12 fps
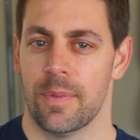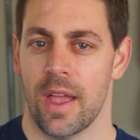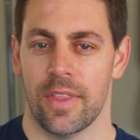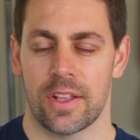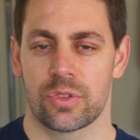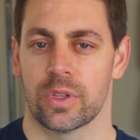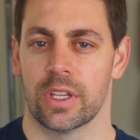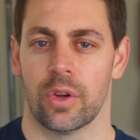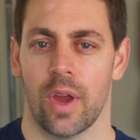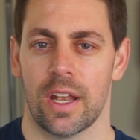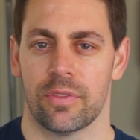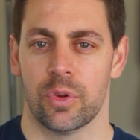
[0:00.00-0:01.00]
And that's really
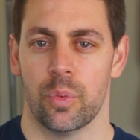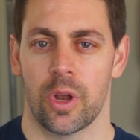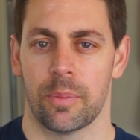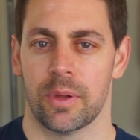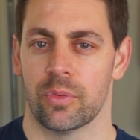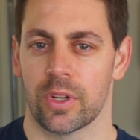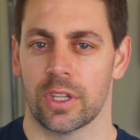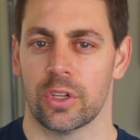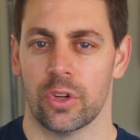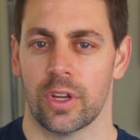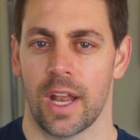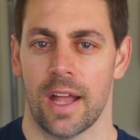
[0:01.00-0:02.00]
great if you want to be really
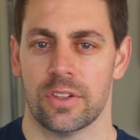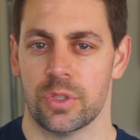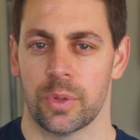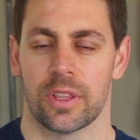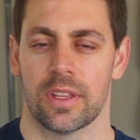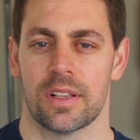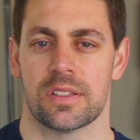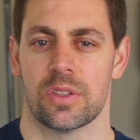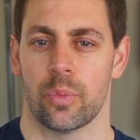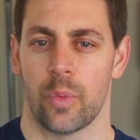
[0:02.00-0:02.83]
good at doing things in the